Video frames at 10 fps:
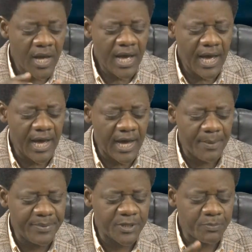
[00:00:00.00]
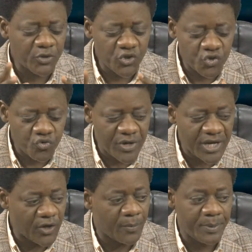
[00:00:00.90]
be sponsoring
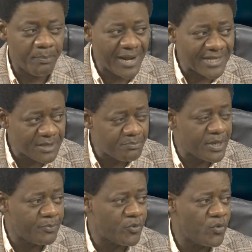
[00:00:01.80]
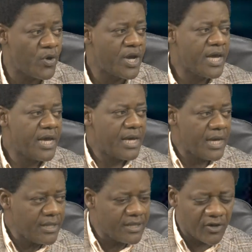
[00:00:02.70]
or be planting people
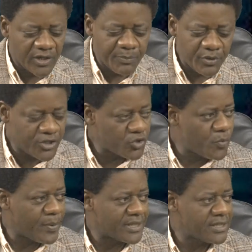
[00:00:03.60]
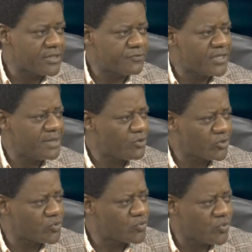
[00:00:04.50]
in the other political parties for them not
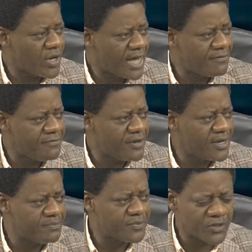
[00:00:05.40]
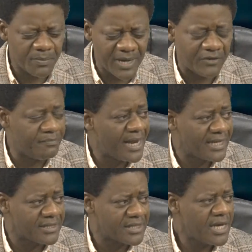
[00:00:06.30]
to have some kind of
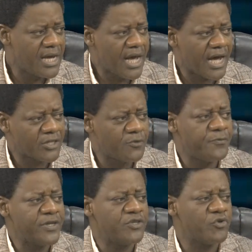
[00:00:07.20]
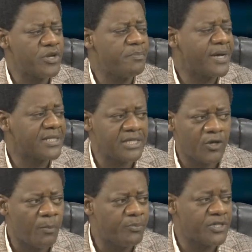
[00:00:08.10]
balance to face the ruling party or
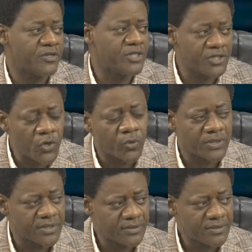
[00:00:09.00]
put it on its toes?